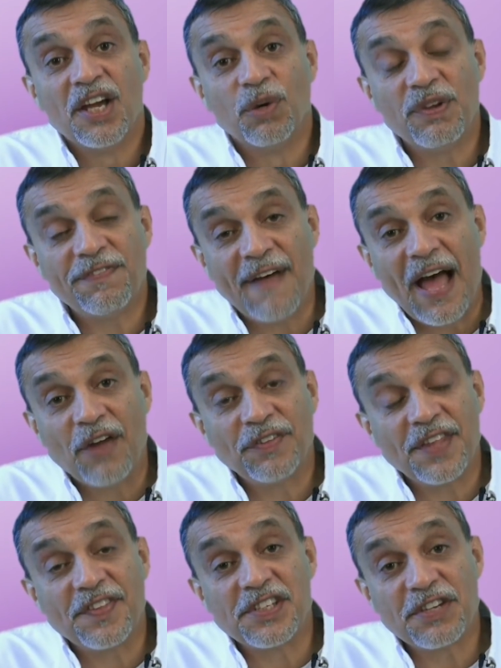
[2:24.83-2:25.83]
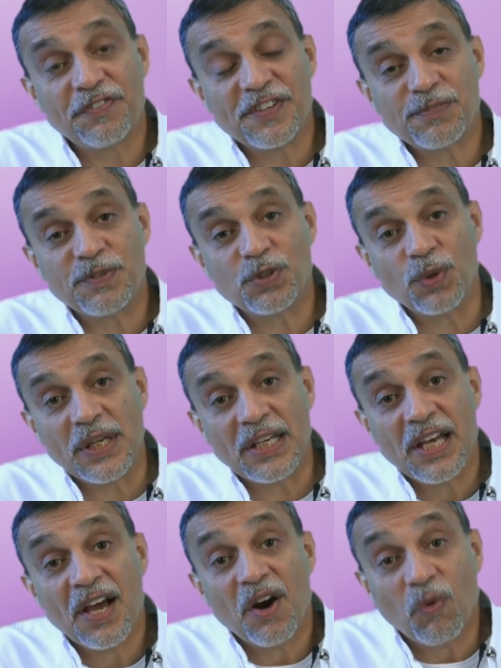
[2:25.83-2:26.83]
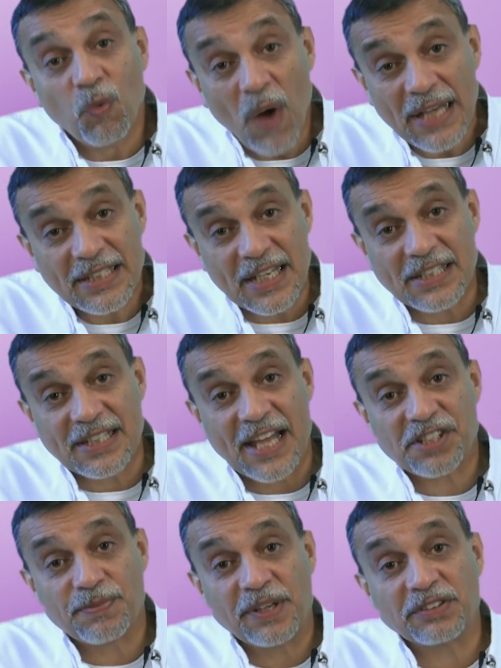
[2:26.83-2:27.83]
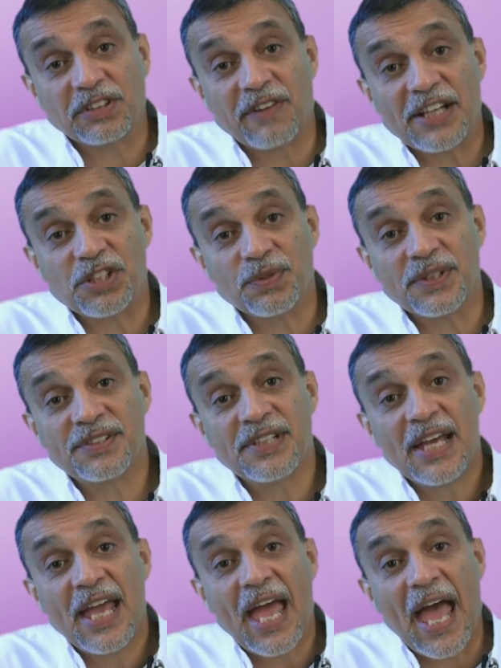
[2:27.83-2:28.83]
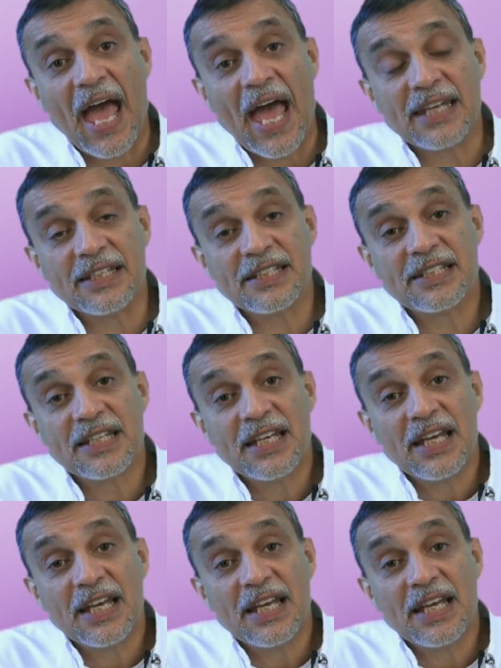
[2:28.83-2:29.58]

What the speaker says: we found that the difference between white international medical graduates and